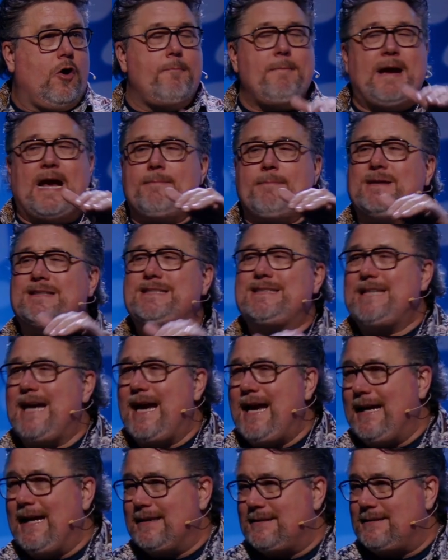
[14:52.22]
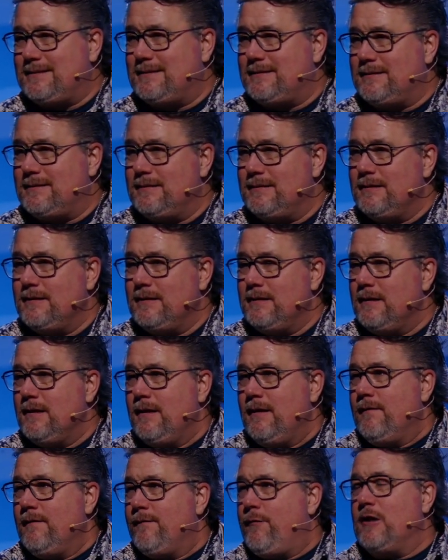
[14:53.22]
or made mistakes.
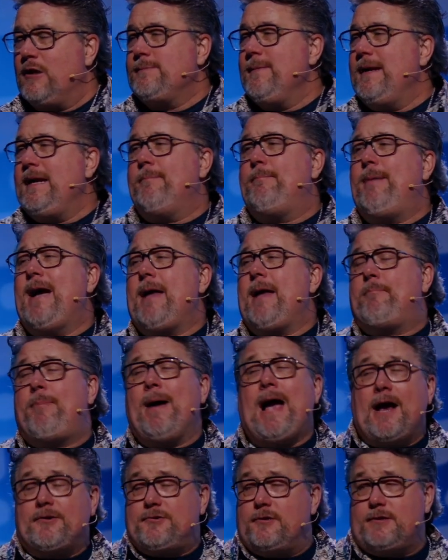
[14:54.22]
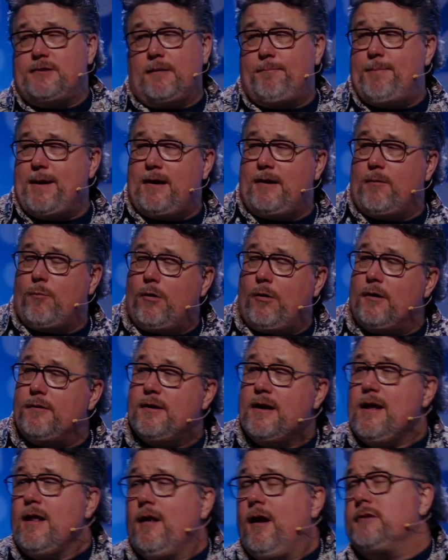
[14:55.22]
For as many bad pastors there have been in the
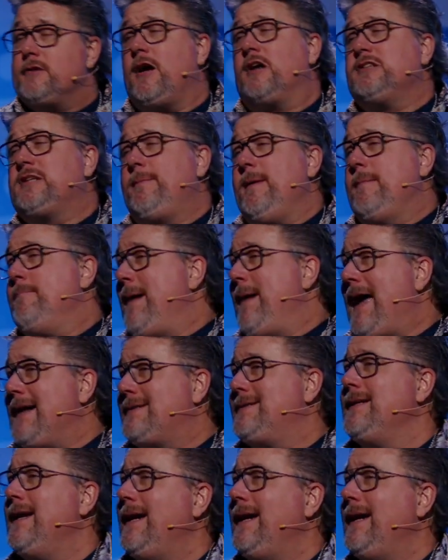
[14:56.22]
world, there's also been bad